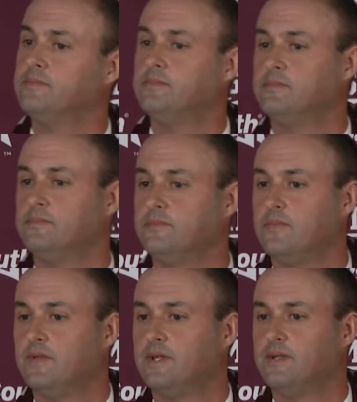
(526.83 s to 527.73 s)
Good morning,
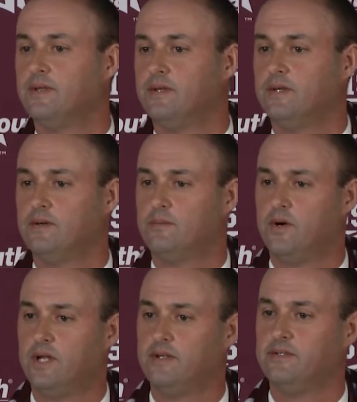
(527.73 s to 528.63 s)
Coach. Adam
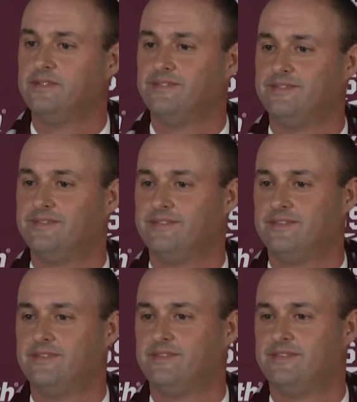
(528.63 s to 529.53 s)
Minichino from the Commercial
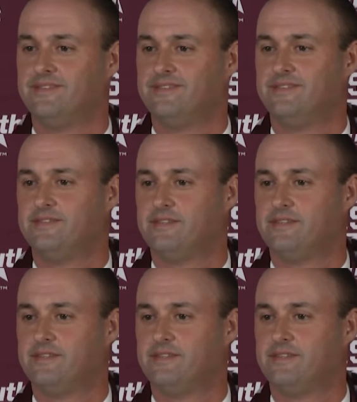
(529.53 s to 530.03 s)
Dispatch.